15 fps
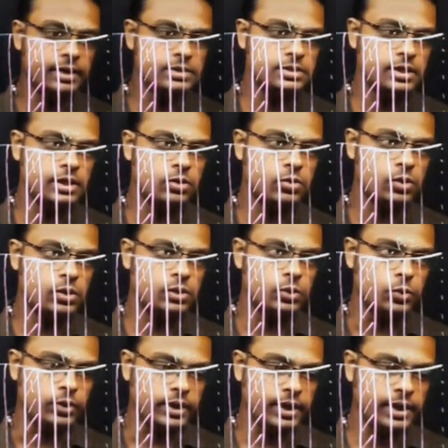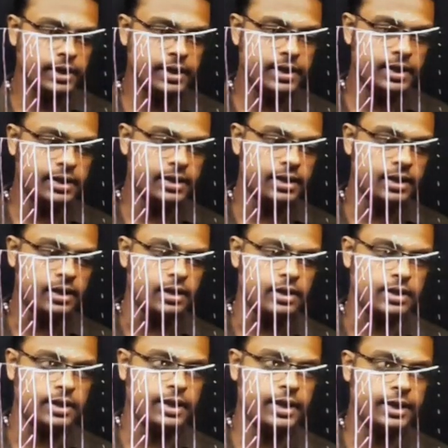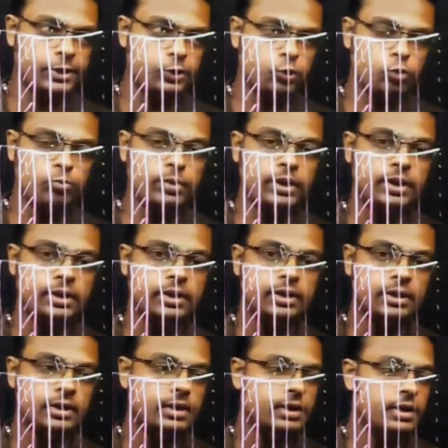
is equal to integral A to B